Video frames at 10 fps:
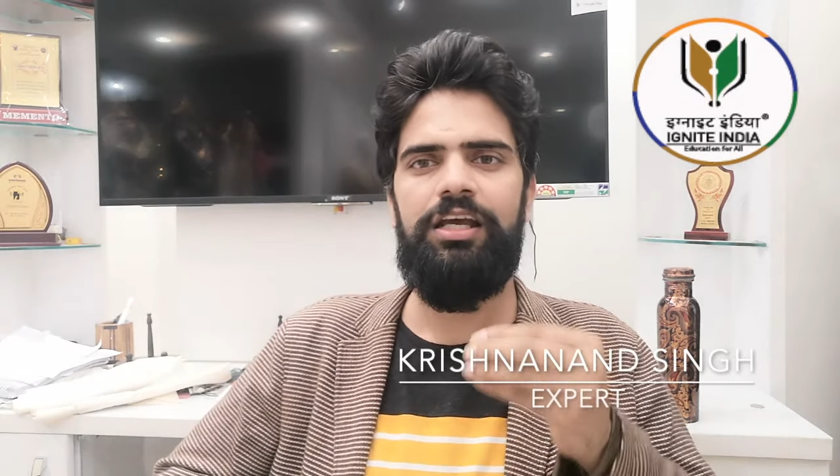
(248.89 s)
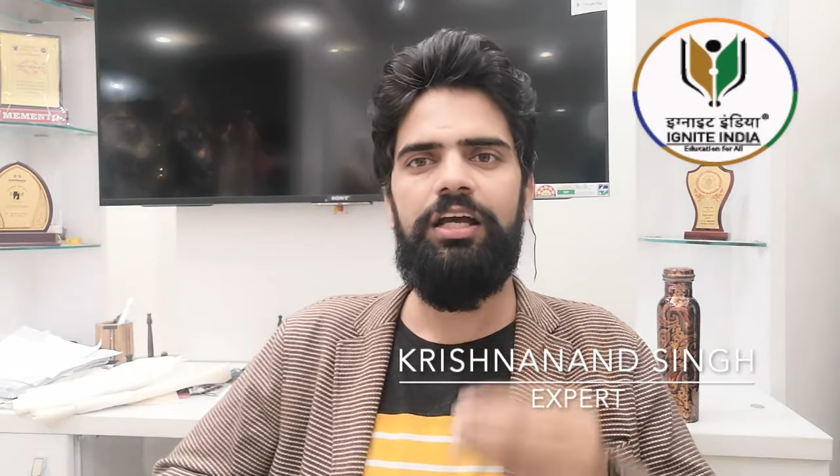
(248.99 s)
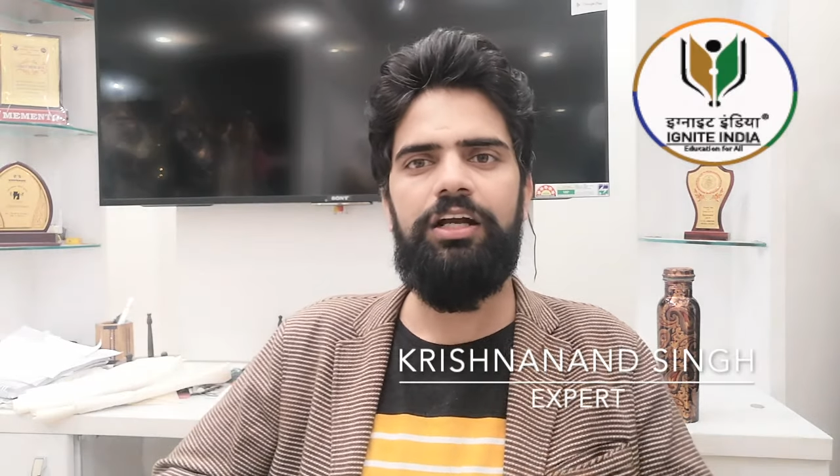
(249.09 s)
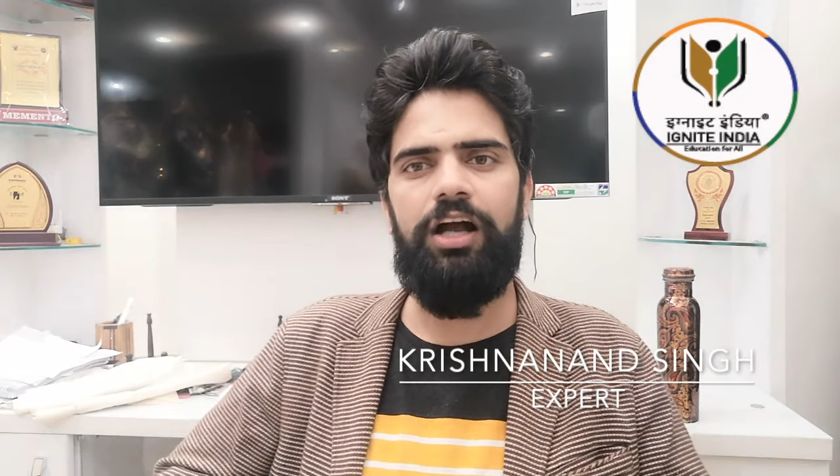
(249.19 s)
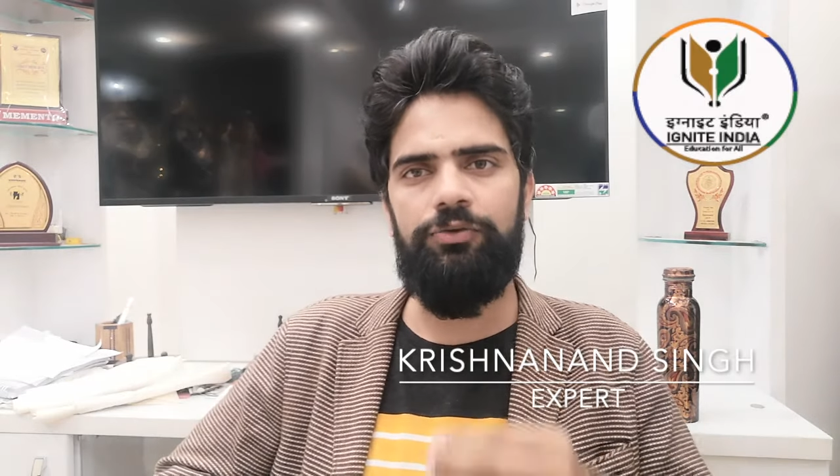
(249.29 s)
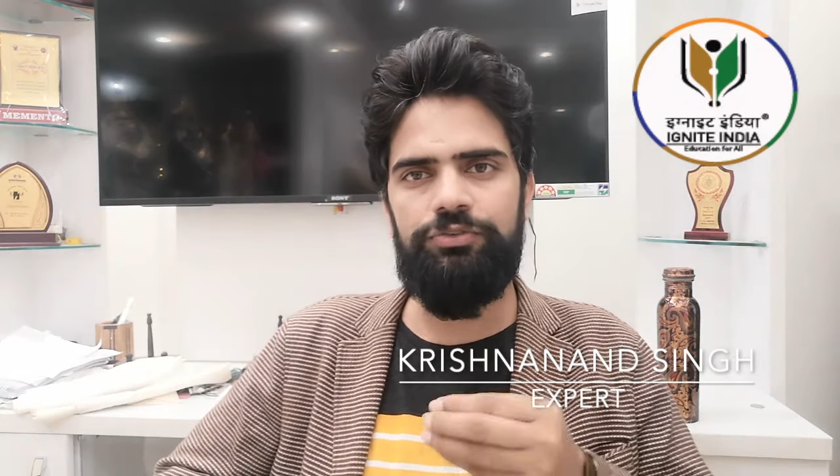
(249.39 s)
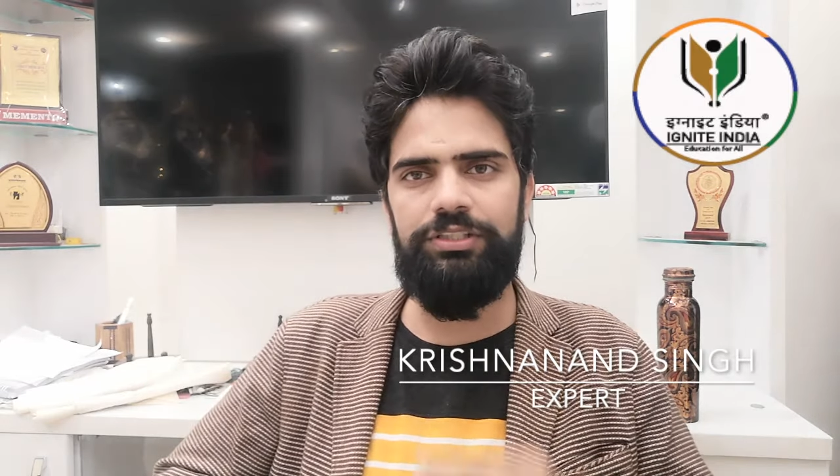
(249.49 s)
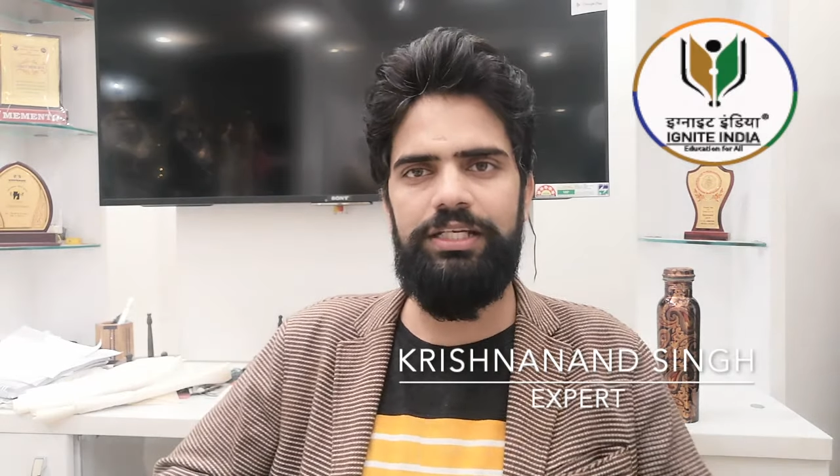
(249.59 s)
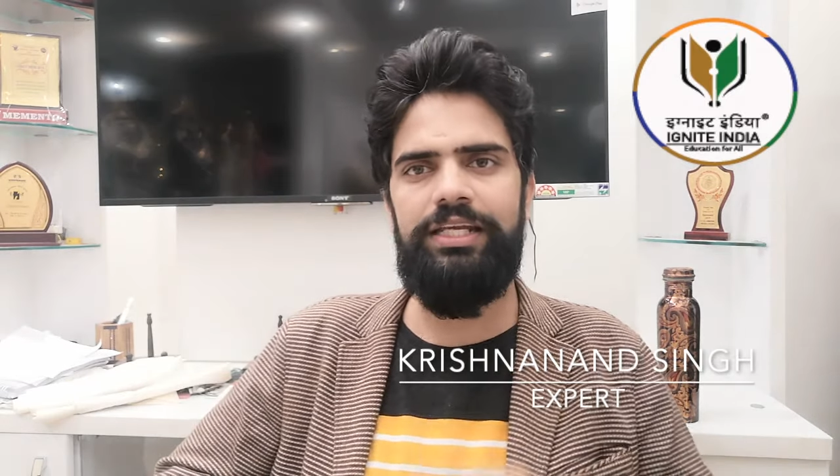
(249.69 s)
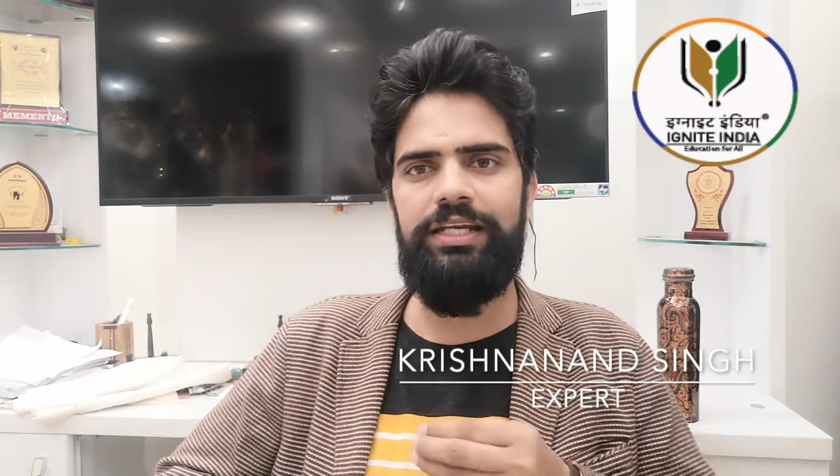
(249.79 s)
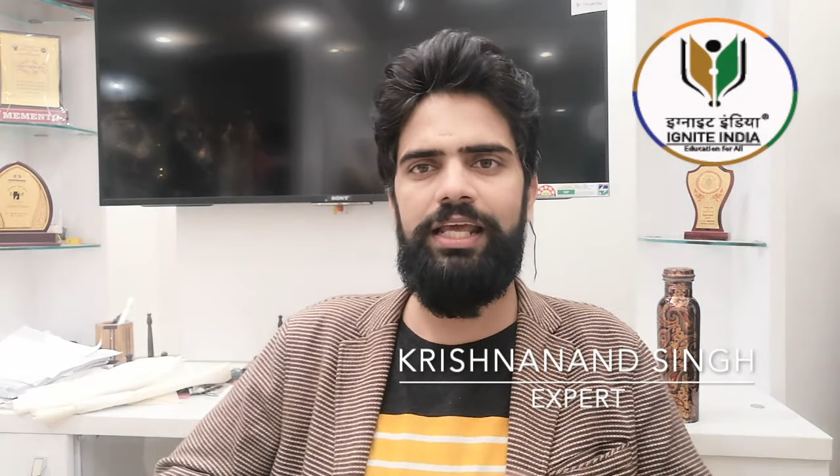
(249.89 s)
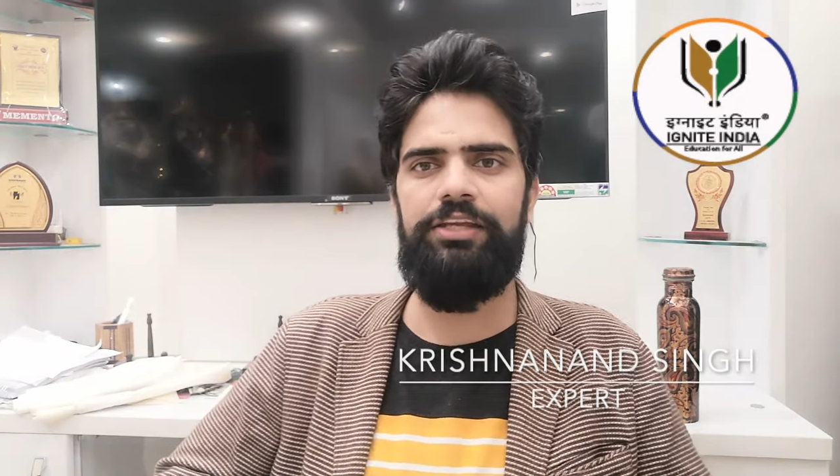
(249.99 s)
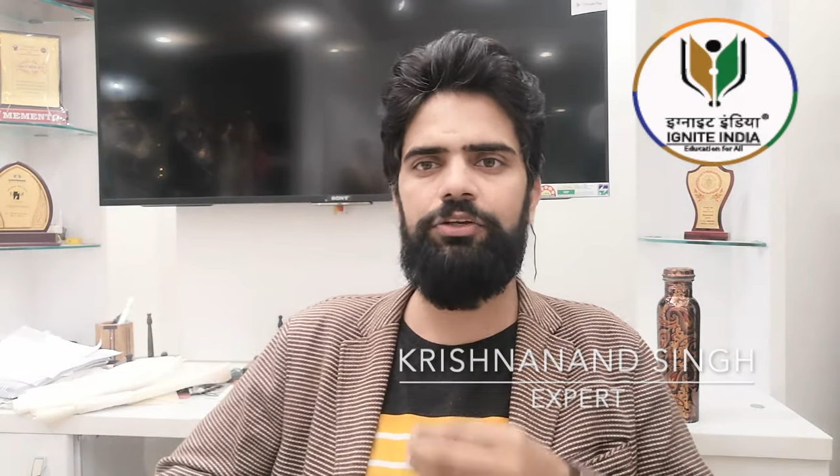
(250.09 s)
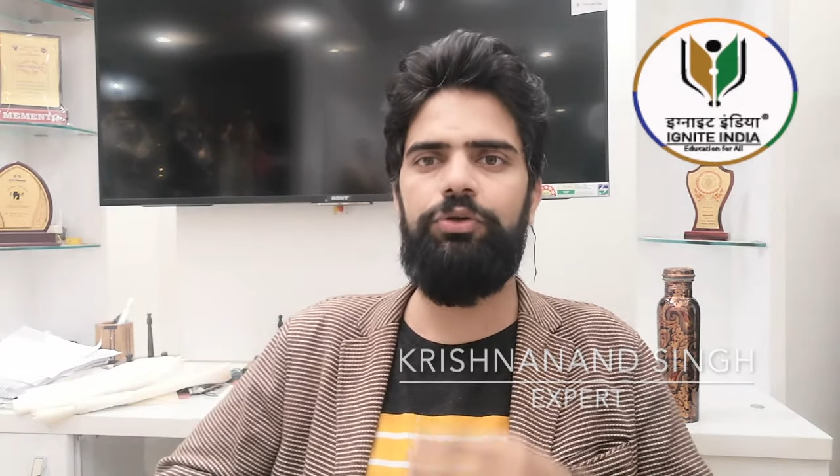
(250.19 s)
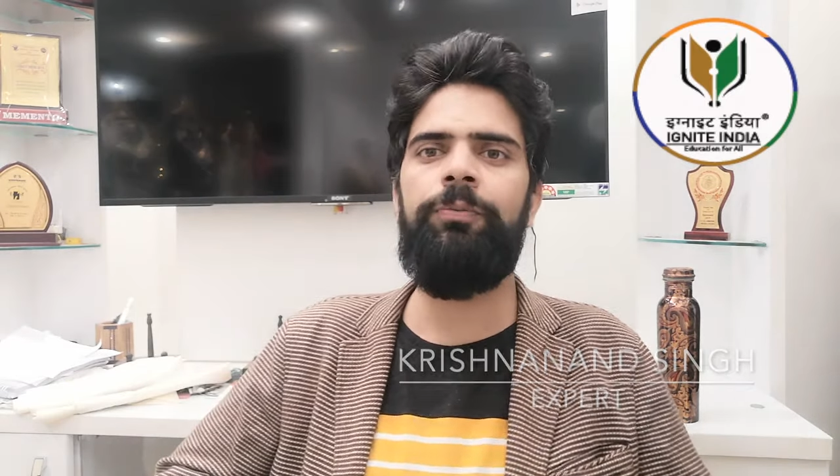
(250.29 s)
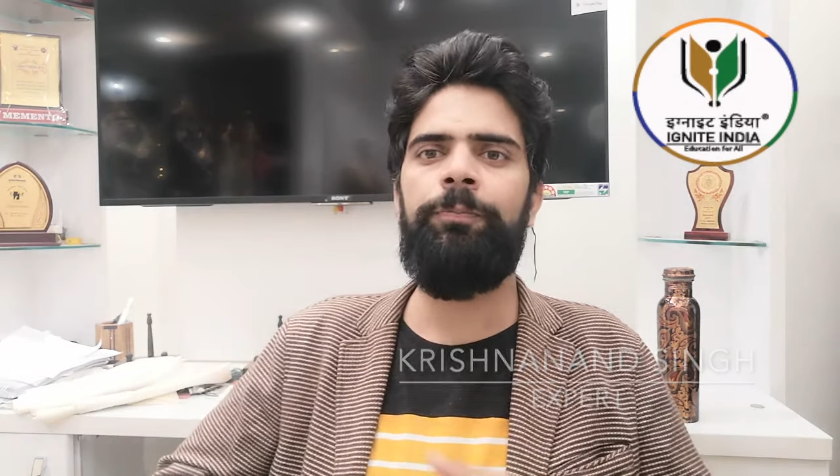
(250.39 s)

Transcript: counseling like you know